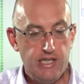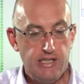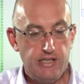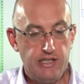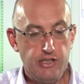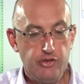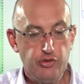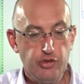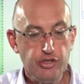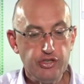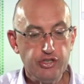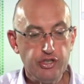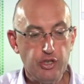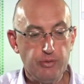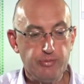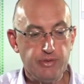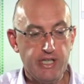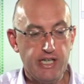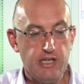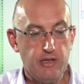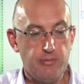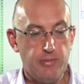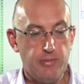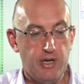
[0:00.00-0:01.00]
The Trusted
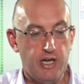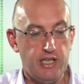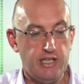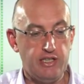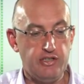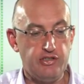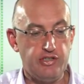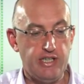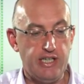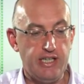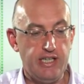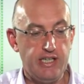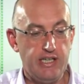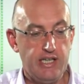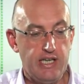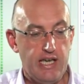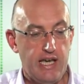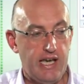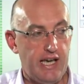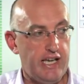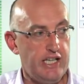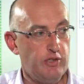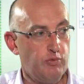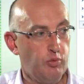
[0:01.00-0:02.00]
Updater policy
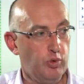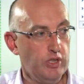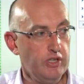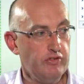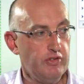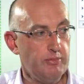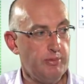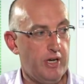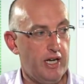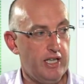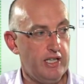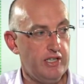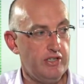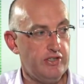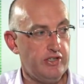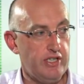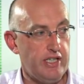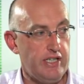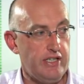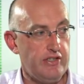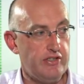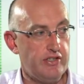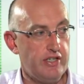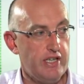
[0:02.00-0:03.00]
is one of the
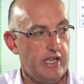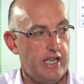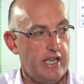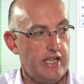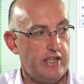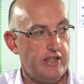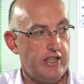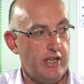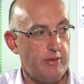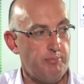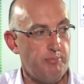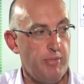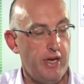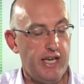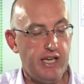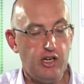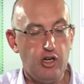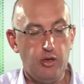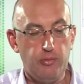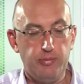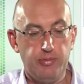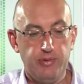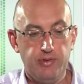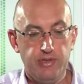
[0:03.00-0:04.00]
policies that make
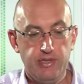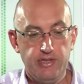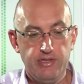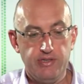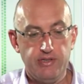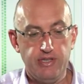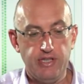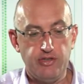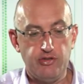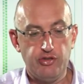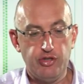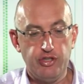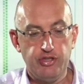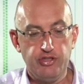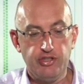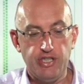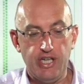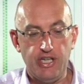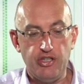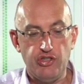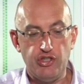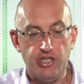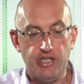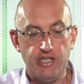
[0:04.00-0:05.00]
up the trust
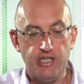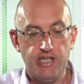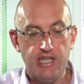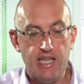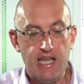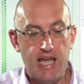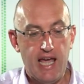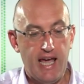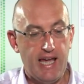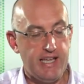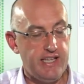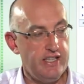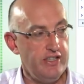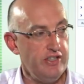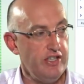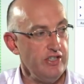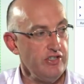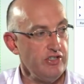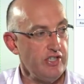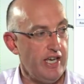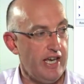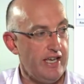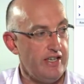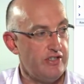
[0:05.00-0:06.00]
engine, and in this
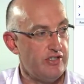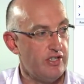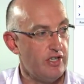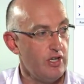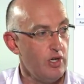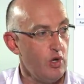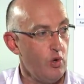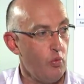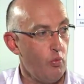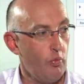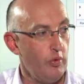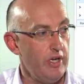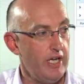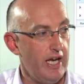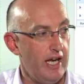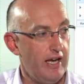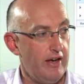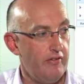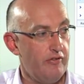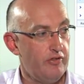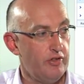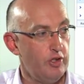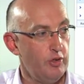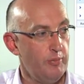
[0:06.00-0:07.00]
case we
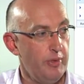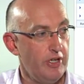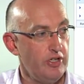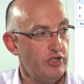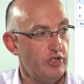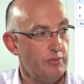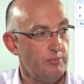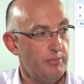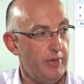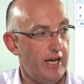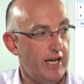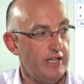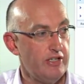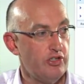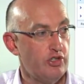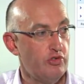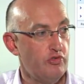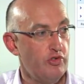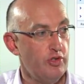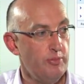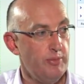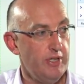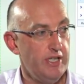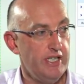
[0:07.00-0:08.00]
have Lumension Patch and
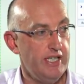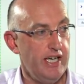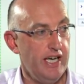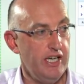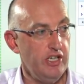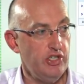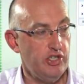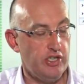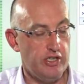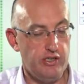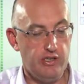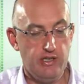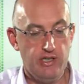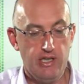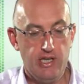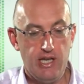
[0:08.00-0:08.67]
Remediation